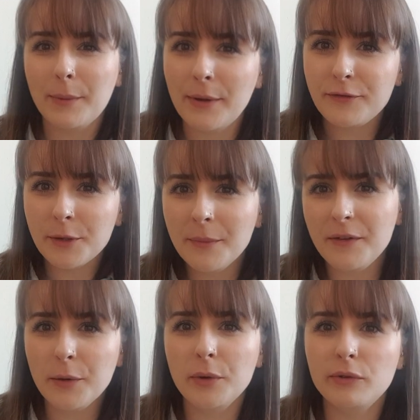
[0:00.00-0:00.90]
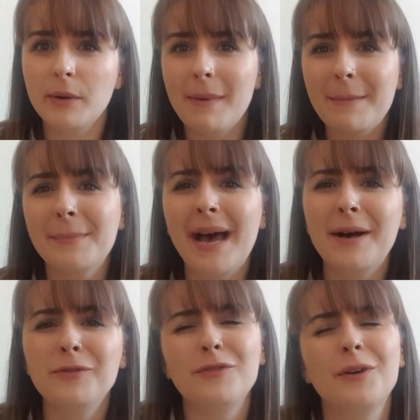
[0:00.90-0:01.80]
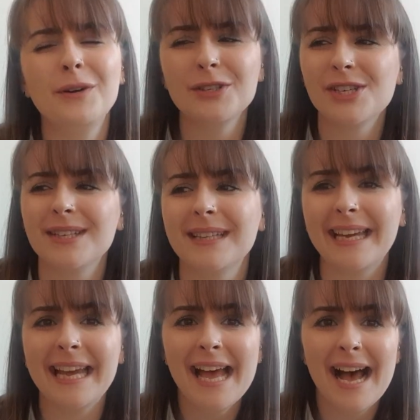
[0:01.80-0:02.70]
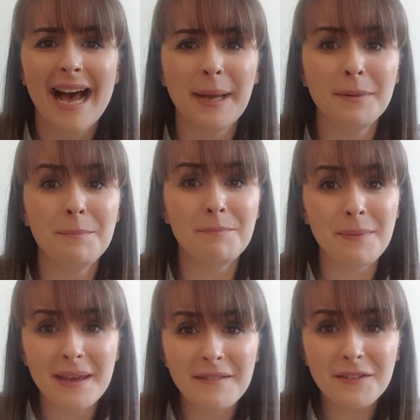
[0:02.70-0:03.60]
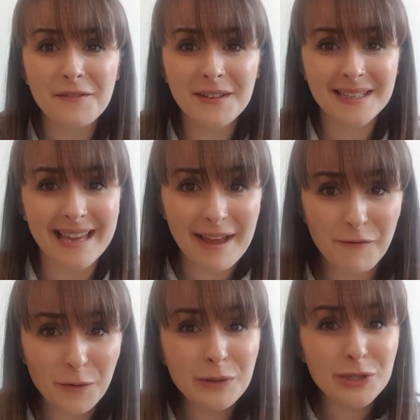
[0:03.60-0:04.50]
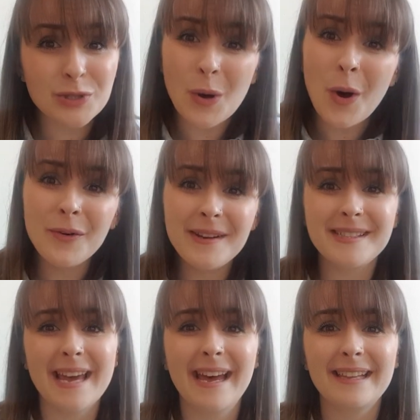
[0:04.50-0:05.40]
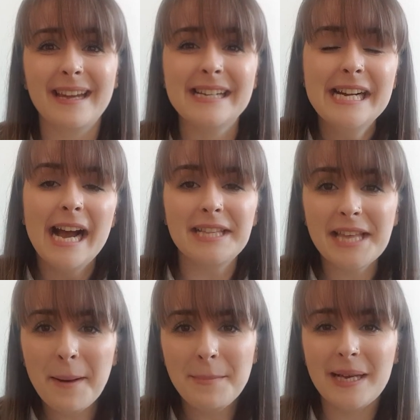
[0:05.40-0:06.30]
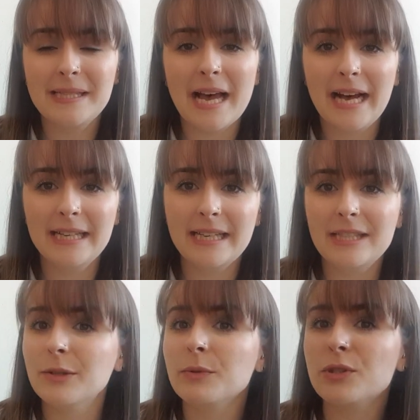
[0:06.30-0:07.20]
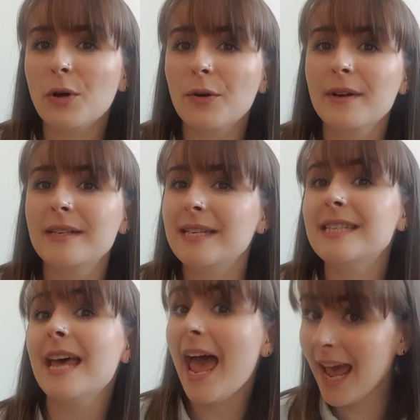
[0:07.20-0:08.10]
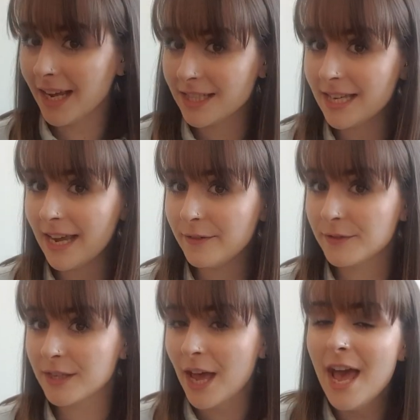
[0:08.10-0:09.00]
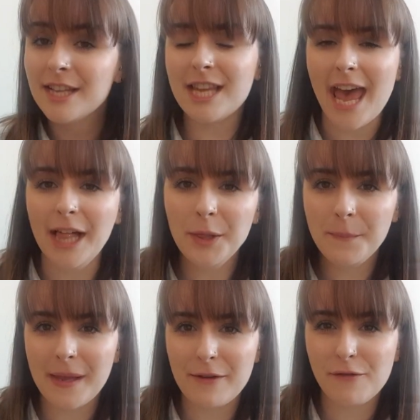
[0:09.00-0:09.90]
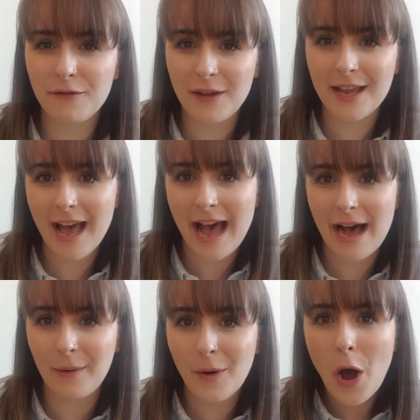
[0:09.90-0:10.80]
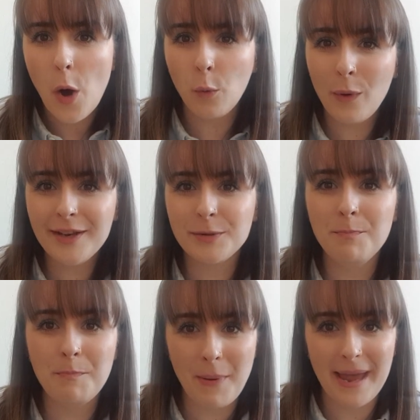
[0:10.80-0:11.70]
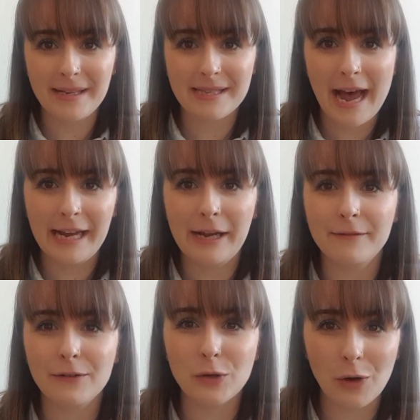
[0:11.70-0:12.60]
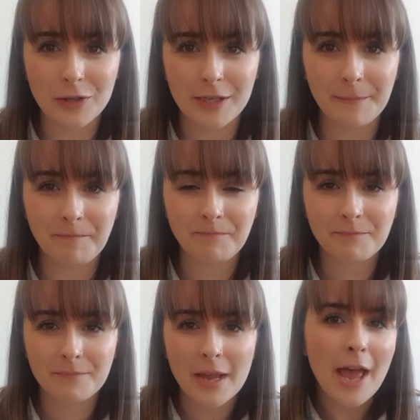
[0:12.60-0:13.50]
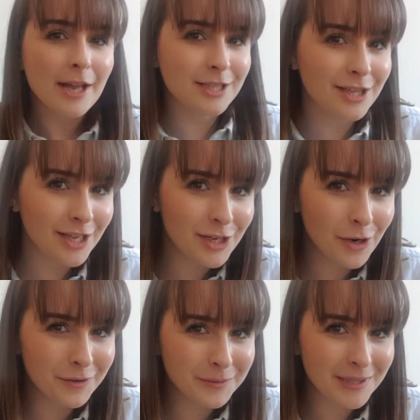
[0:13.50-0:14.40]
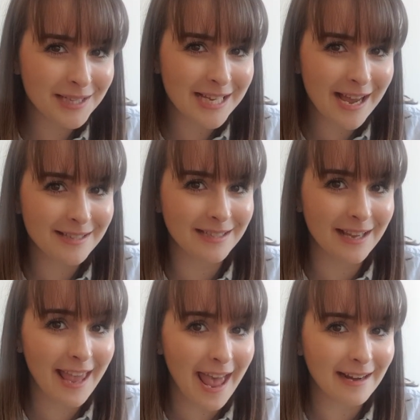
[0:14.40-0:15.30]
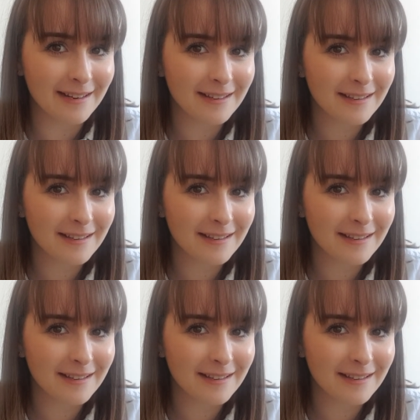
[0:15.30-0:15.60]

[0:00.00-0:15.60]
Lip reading: Now, if some of you will remember, unfortunately, I'm a bit of a forgetful storyteller, and that means I need some story detectives to help me figure out which bits I have forgotten. Do you think you're up to the task again?